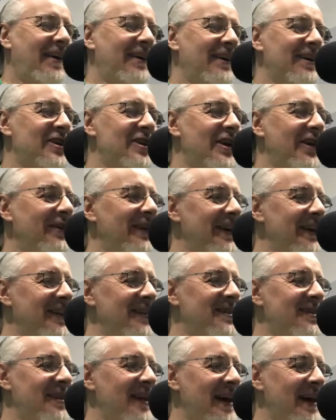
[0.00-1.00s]
sharing
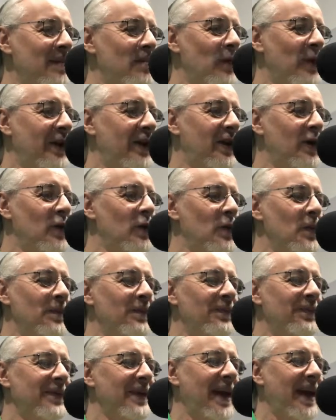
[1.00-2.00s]
this time with you,
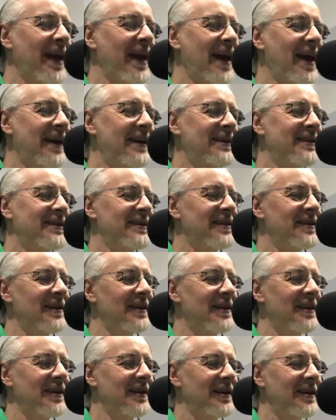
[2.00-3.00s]
and
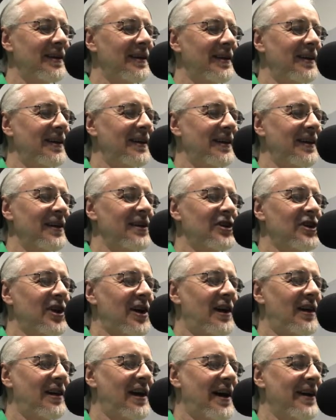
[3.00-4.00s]

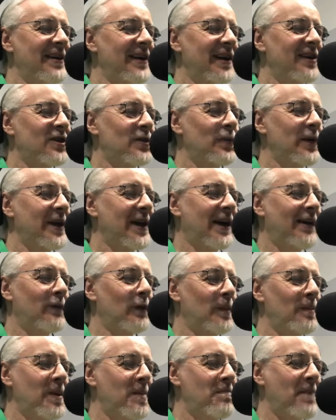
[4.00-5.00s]
inshallah, next week I
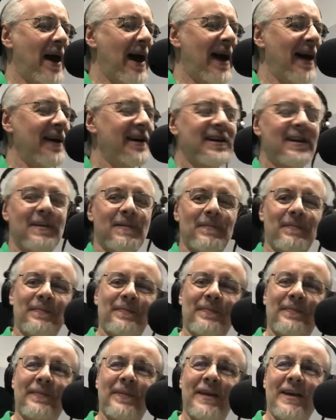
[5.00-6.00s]
will be back,
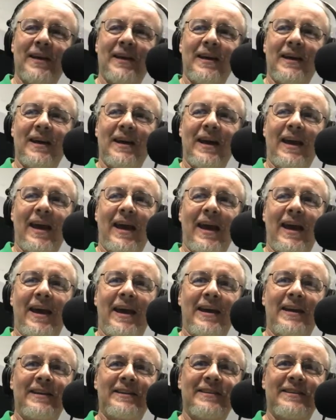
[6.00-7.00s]

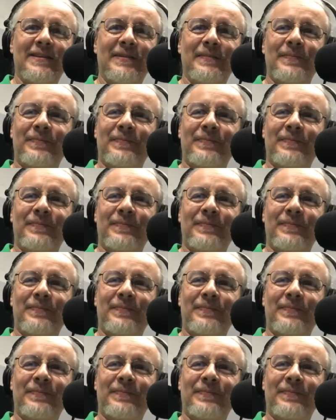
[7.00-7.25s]
and